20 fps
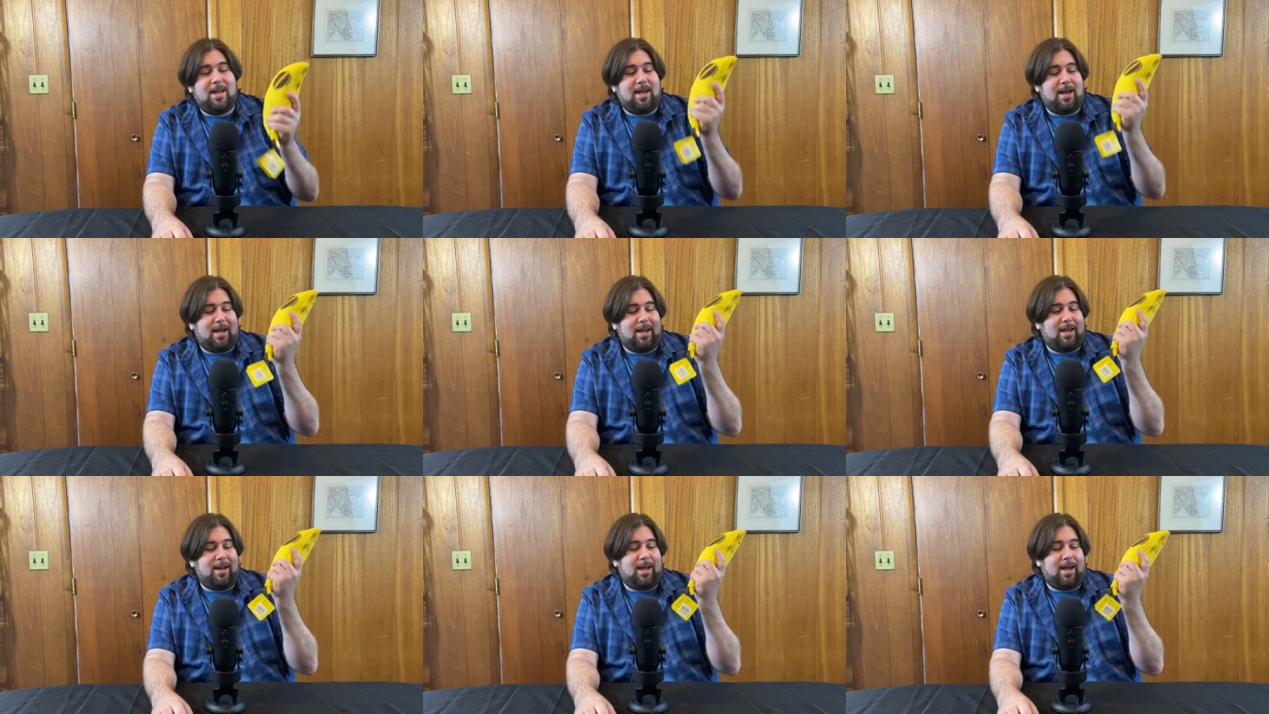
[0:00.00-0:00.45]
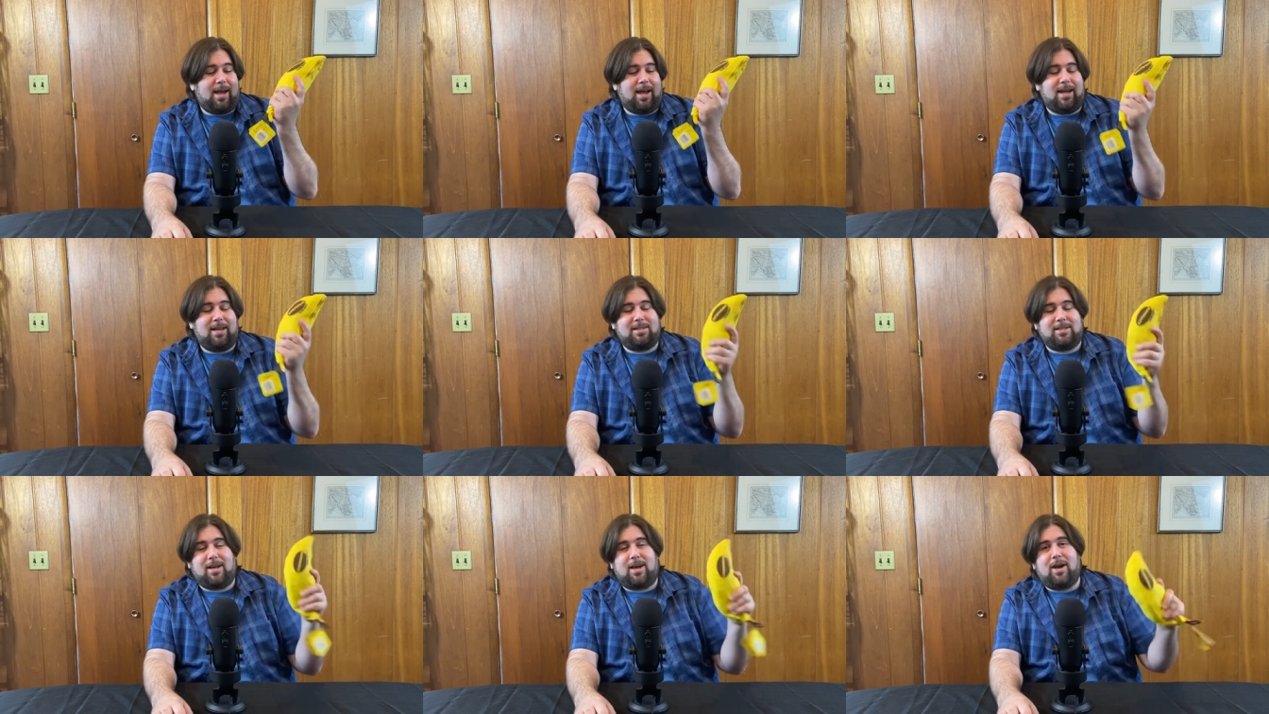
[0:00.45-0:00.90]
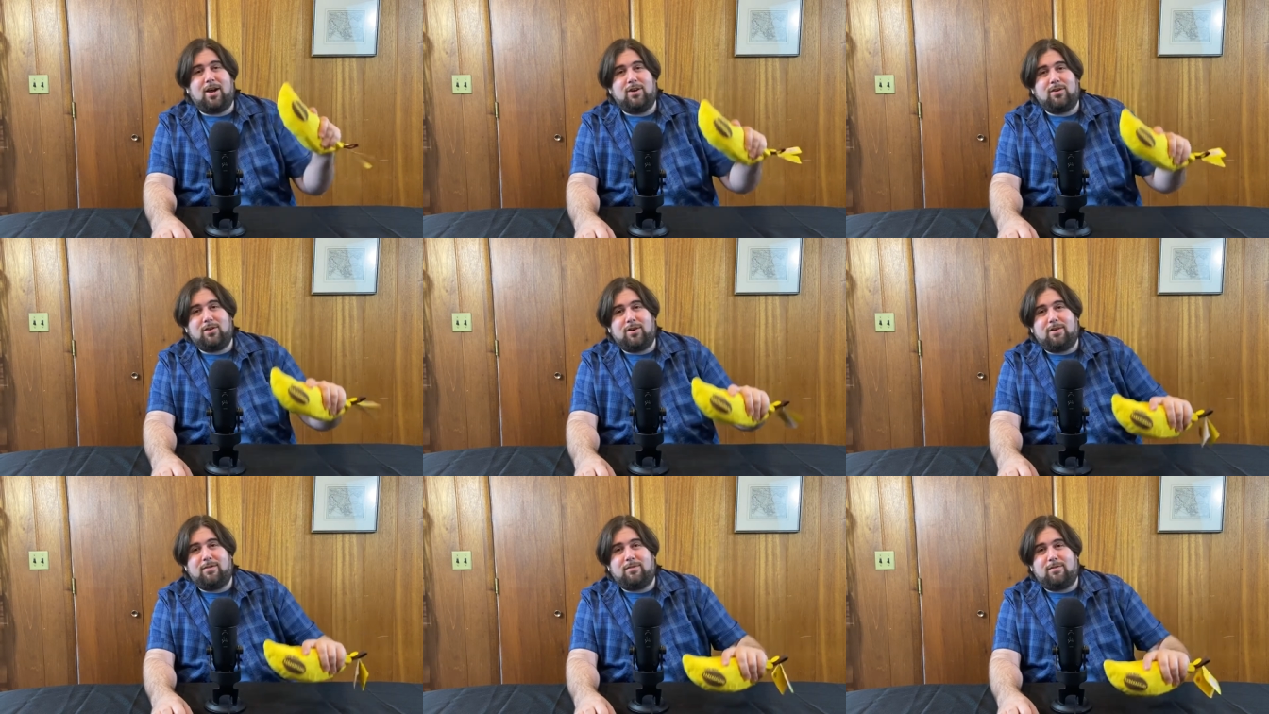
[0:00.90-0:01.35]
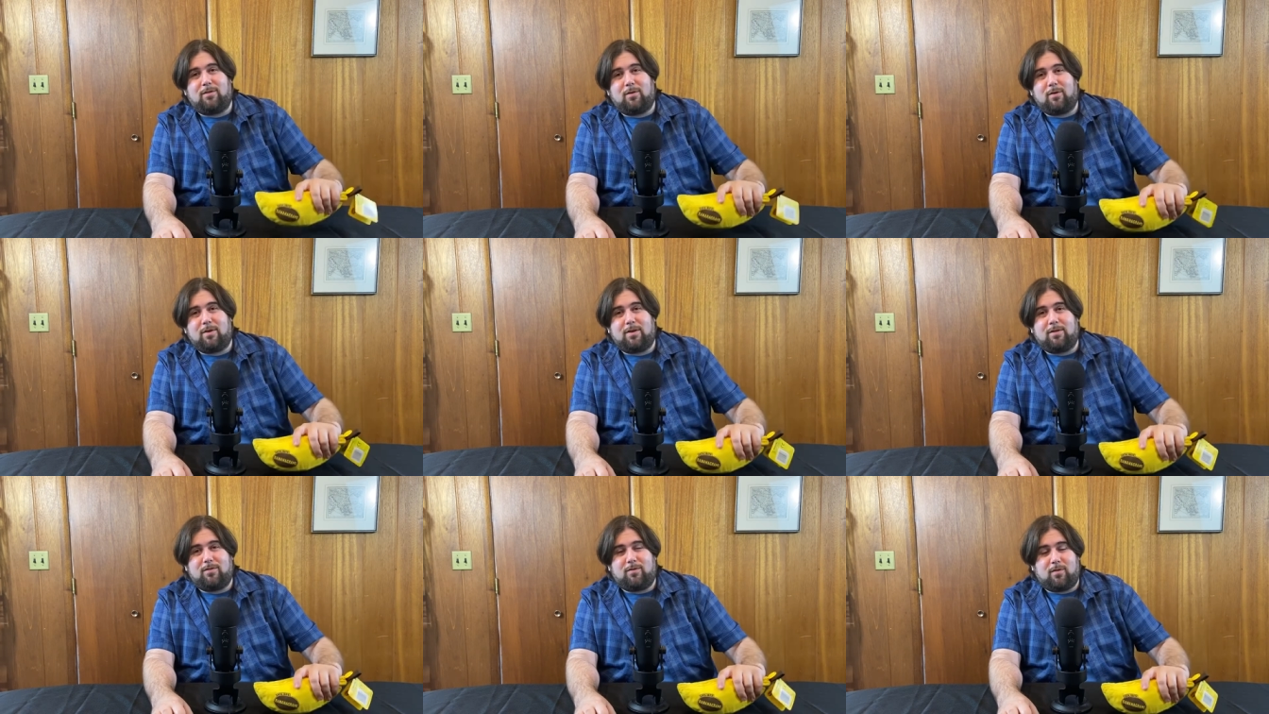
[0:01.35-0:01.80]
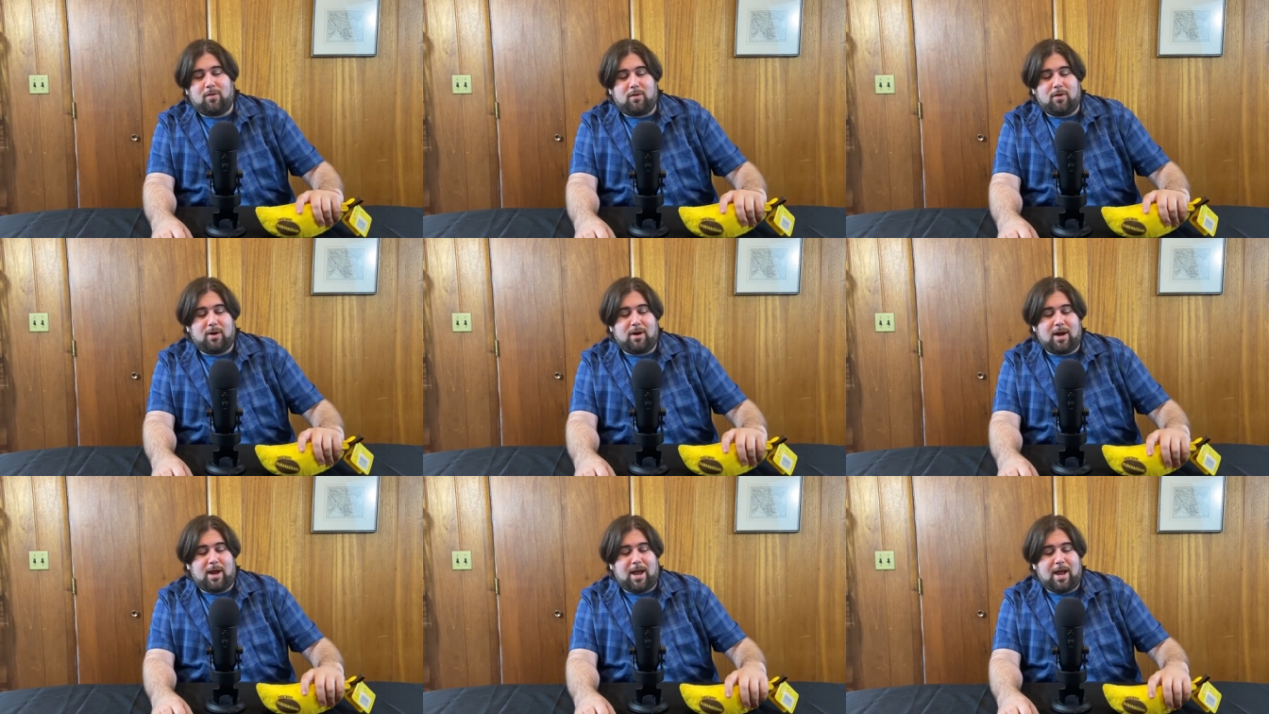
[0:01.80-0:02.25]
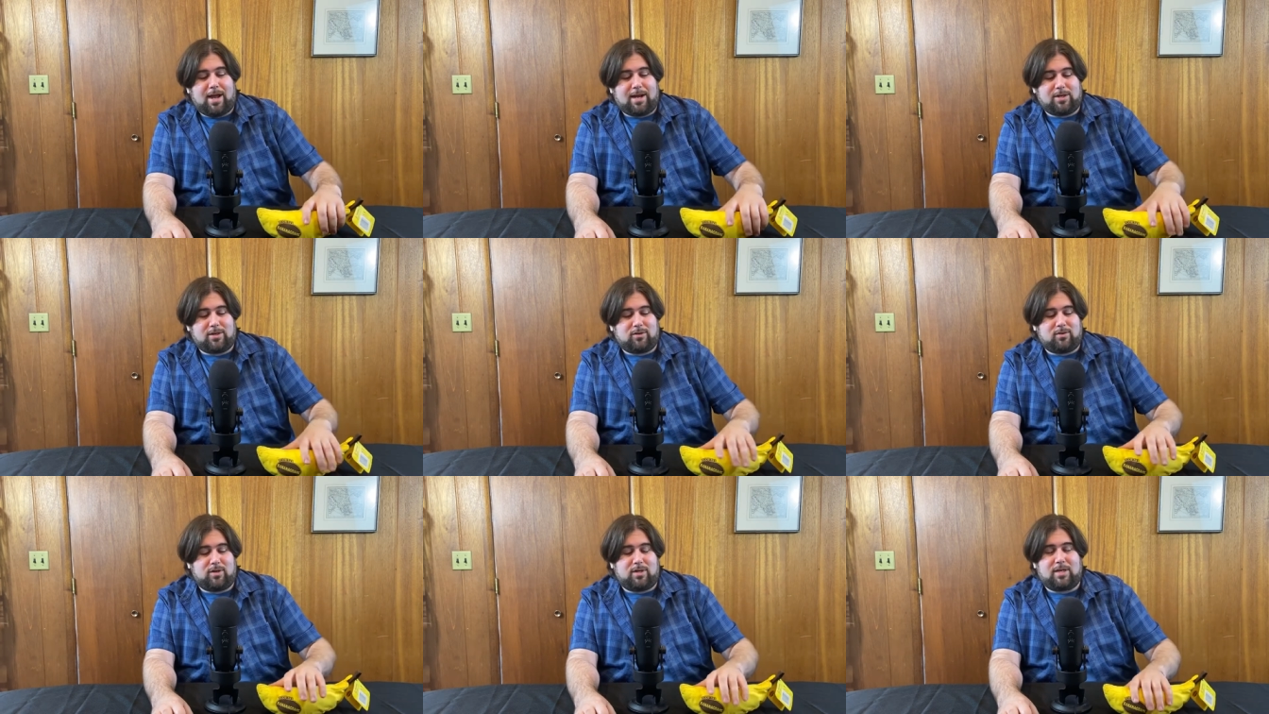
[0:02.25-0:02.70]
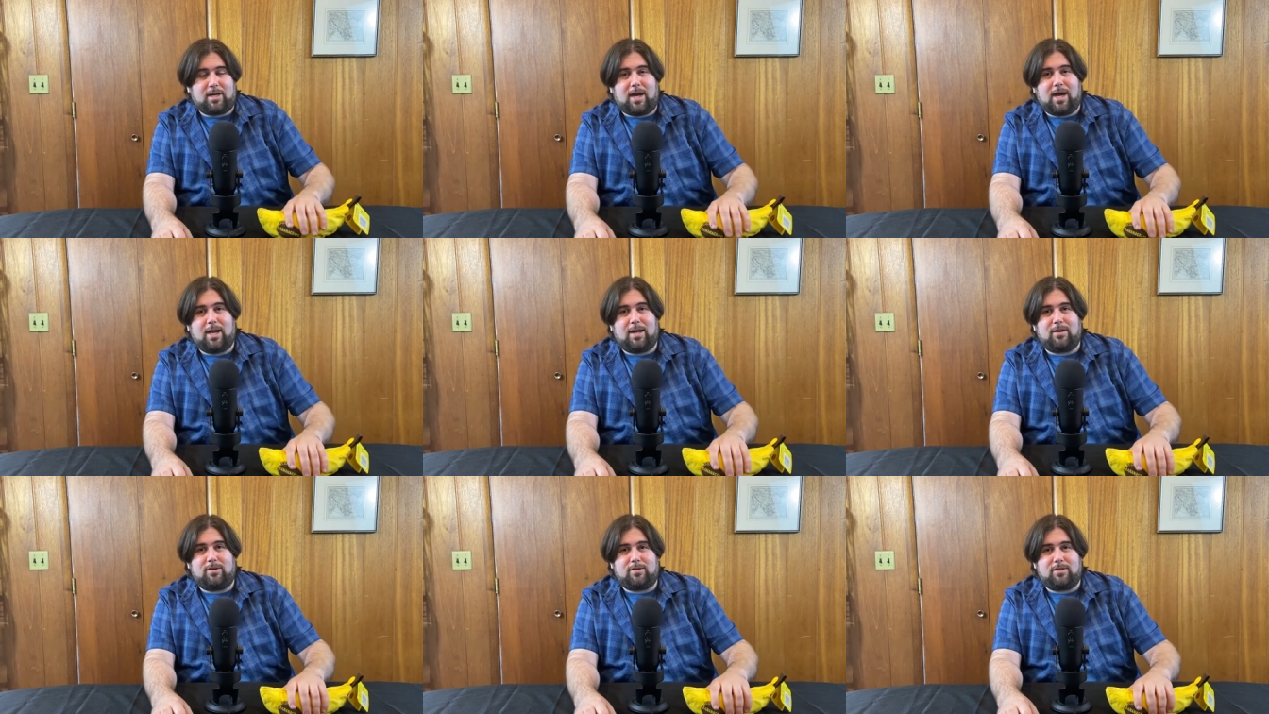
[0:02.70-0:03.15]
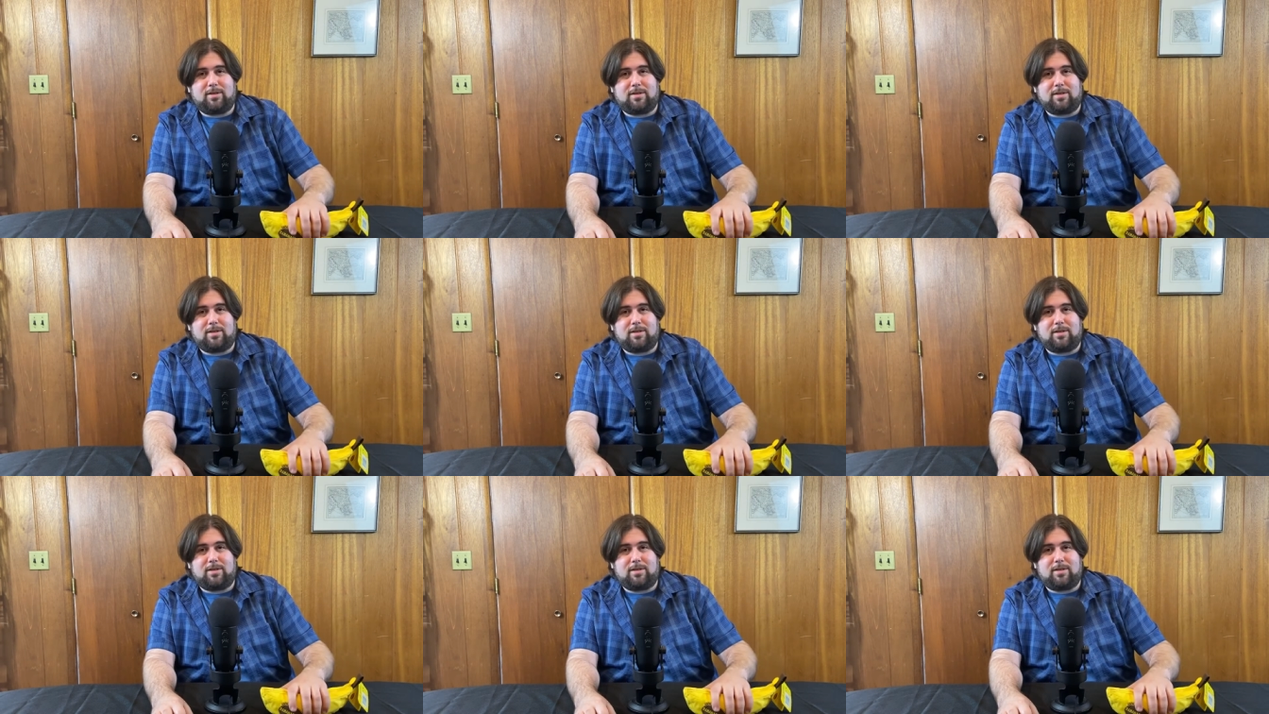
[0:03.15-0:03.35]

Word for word: It has 144 extra tiles,